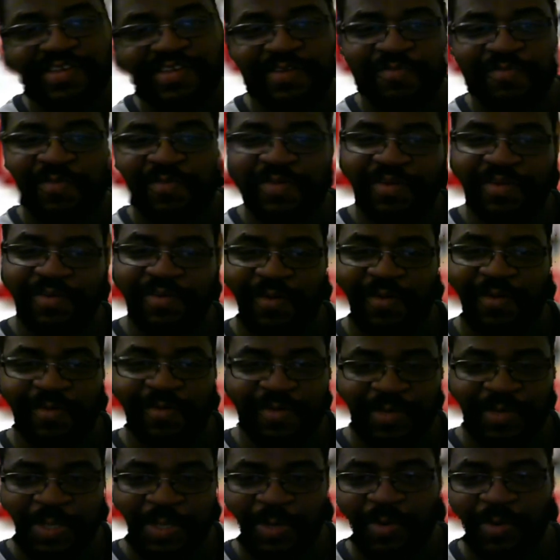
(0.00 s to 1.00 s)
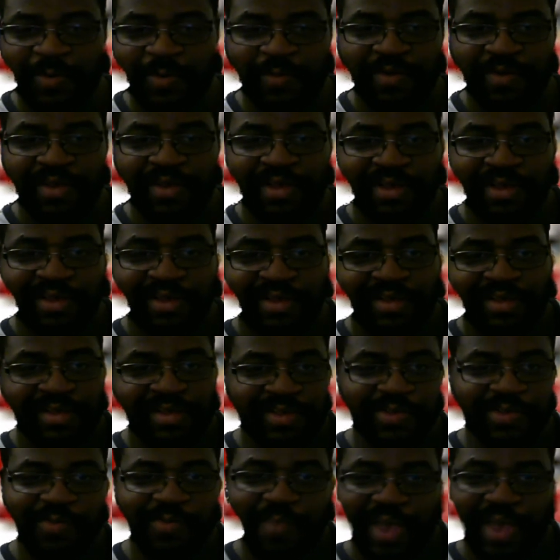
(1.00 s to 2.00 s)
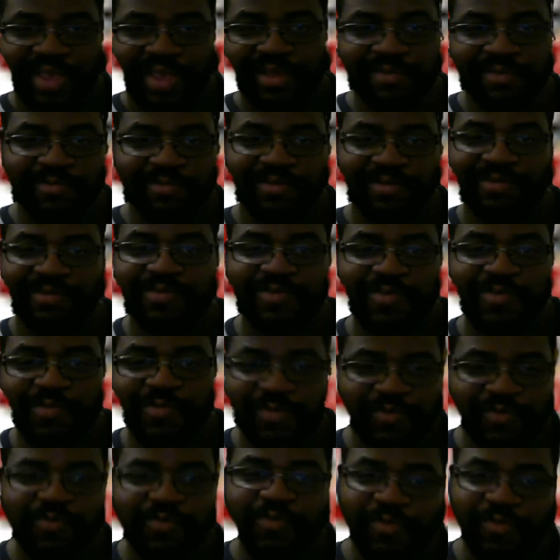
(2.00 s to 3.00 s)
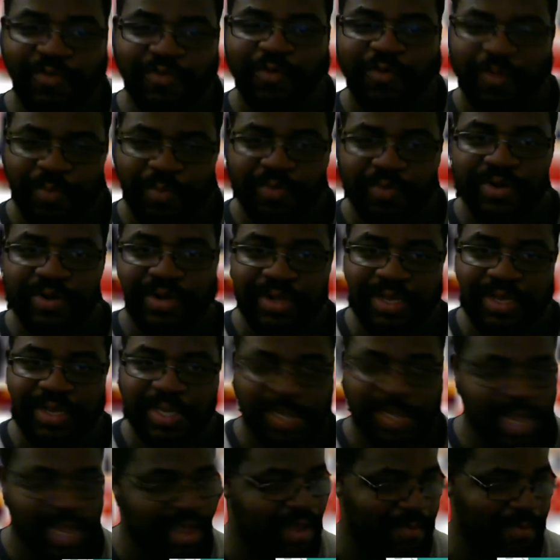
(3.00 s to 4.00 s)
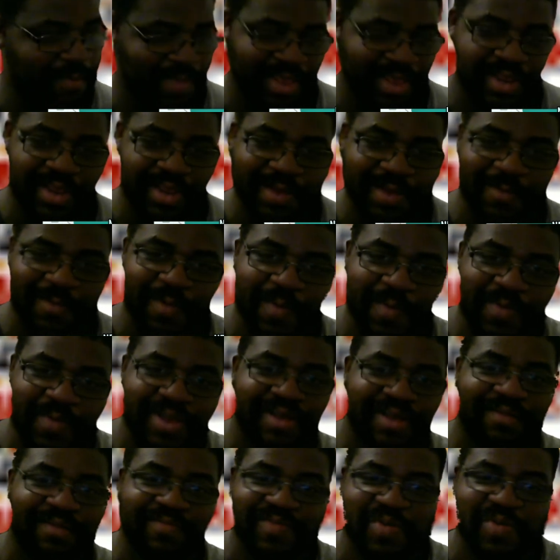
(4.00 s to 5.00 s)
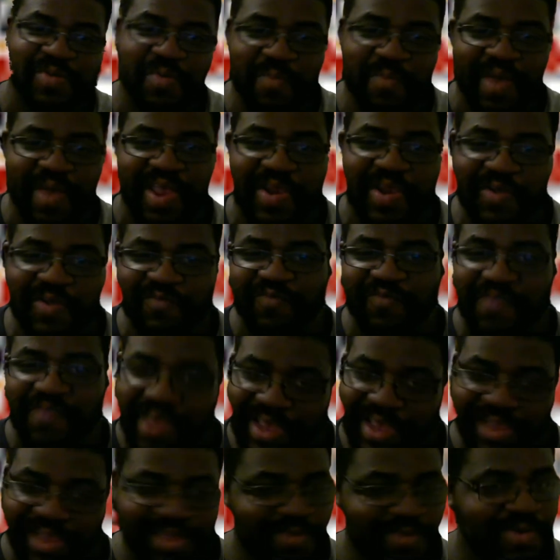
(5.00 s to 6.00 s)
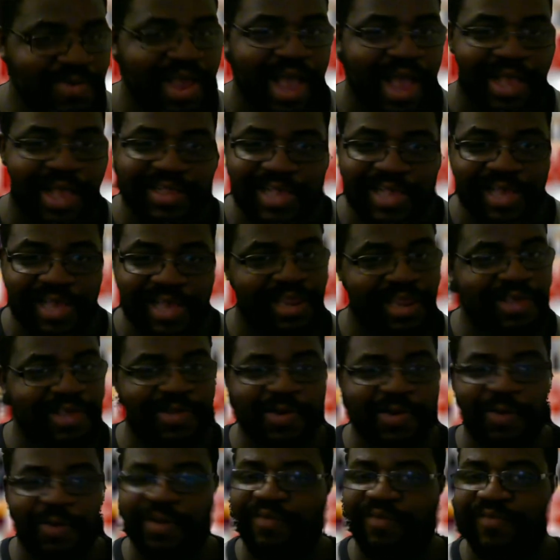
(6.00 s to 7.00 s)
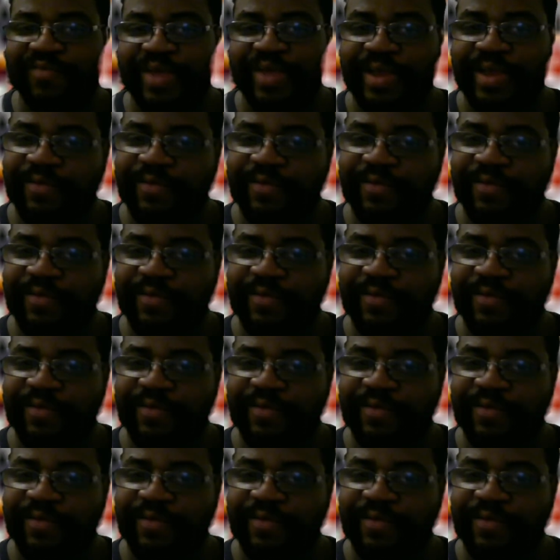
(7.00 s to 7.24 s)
on the show? You make it look, you do a pretty good job, and then when we come to the main event, you guys act like you don't even give a